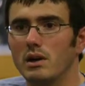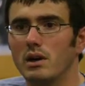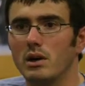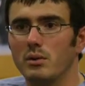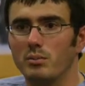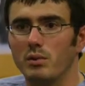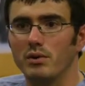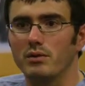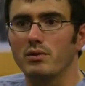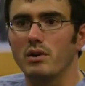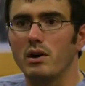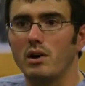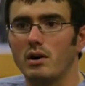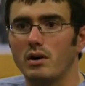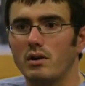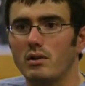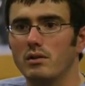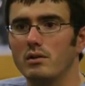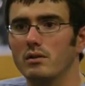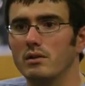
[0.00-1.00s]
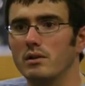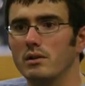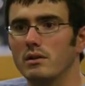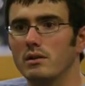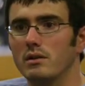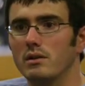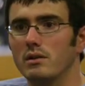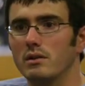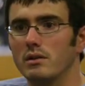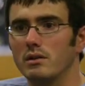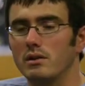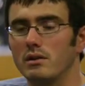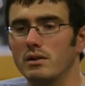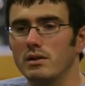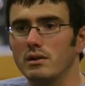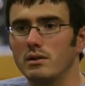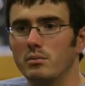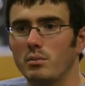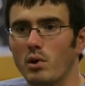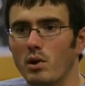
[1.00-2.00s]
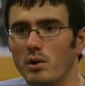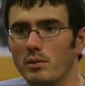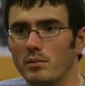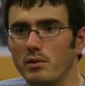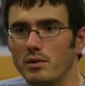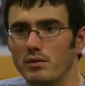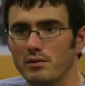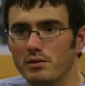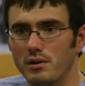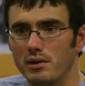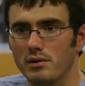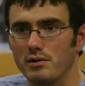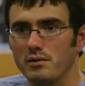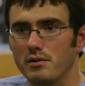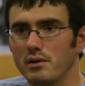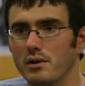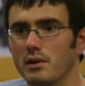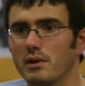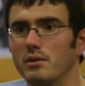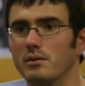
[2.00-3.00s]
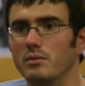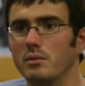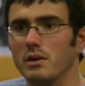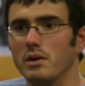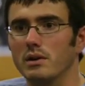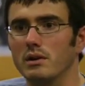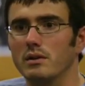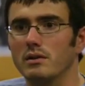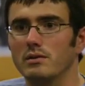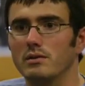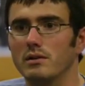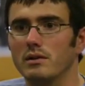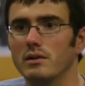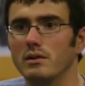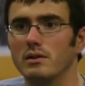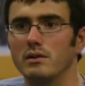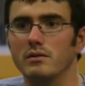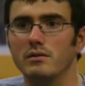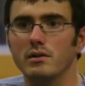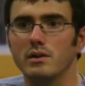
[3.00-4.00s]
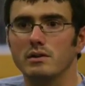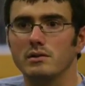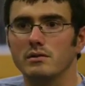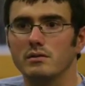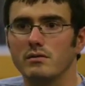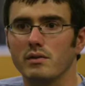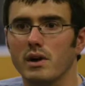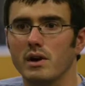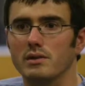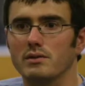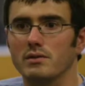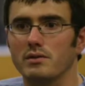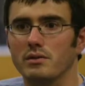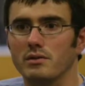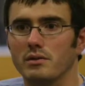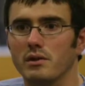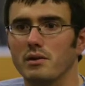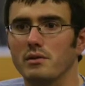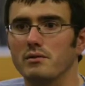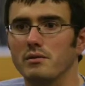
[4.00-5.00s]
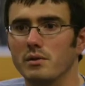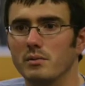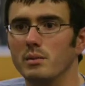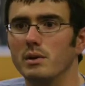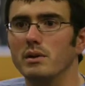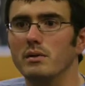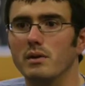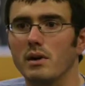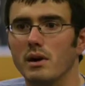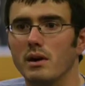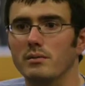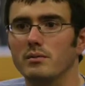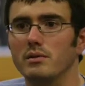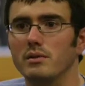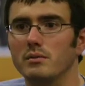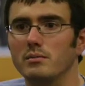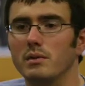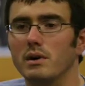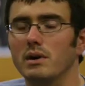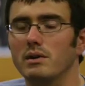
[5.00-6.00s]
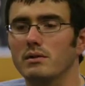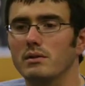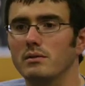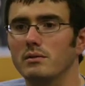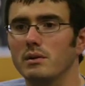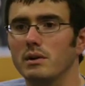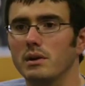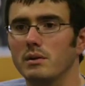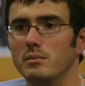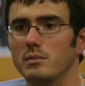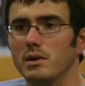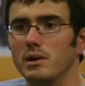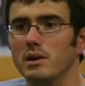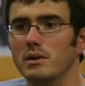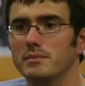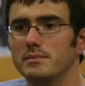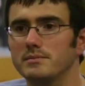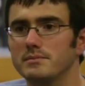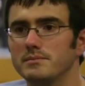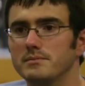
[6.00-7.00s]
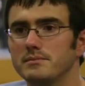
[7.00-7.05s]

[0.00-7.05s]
help us all uh, in the Department of Surgery as well as in the Division of Vascular Surgery be the absolute best that we can be.